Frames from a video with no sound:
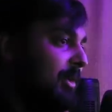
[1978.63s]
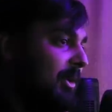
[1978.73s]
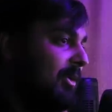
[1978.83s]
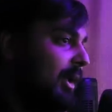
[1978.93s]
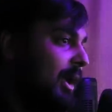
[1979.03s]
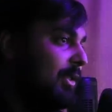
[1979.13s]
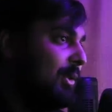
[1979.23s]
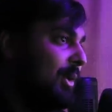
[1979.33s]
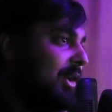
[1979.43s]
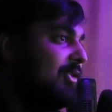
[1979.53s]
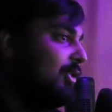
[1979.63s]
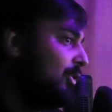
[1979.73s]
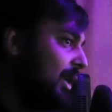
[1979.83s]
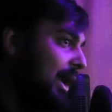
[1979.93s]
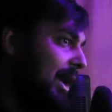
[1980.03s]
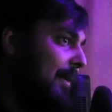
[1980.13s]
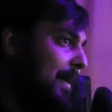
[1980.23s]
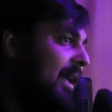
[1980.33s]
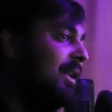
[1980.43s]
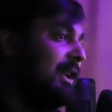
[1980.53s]
that's a lot of donations right now.
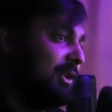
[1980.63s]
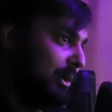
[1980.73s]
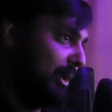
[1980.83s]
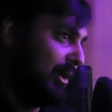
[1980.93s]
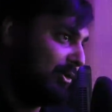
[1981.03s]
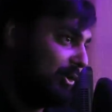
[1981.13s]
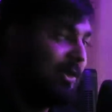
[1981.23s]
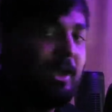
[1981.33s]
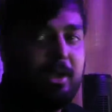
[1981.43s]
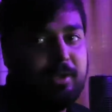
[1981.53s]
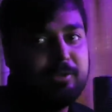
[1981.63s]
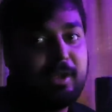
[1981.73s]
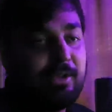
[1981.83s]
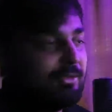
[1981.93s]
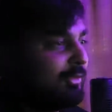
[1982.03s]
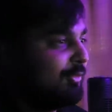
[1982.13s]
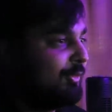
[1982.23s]
Mailing donations. This site is just